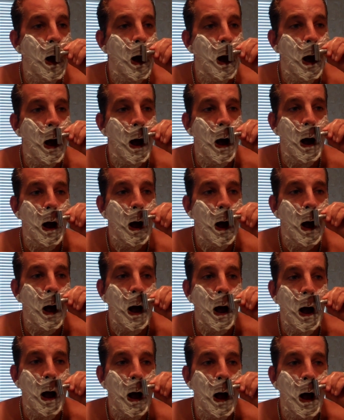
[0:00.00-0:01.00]

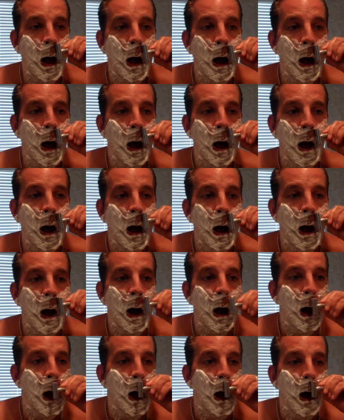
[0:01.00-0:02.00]

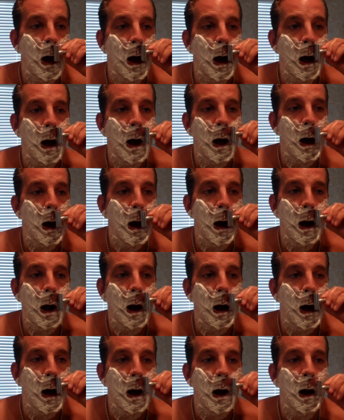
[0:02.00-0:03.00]

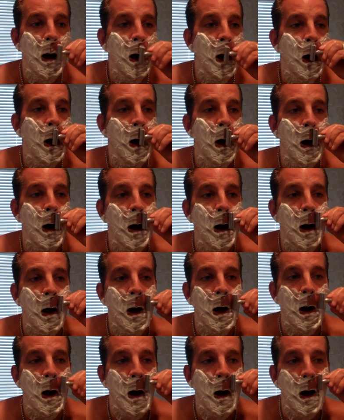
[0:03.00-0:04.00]

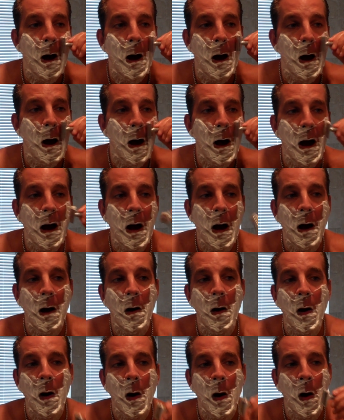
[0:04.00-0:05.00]

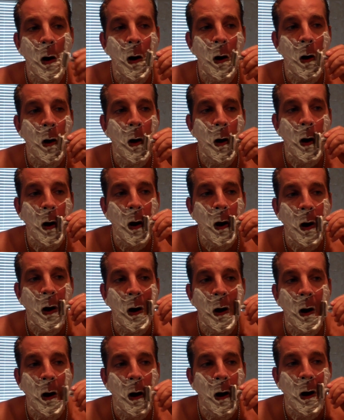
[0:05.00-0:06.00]

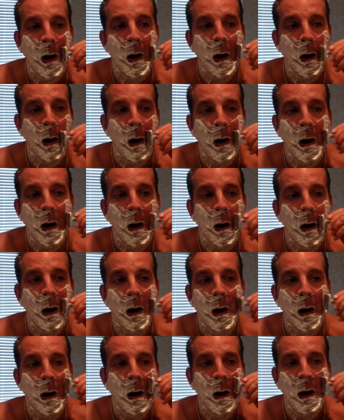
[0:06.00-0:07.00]

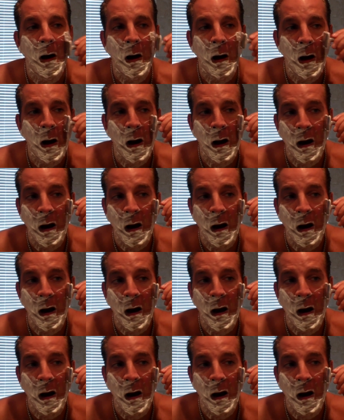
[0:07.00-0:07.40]
[no speech]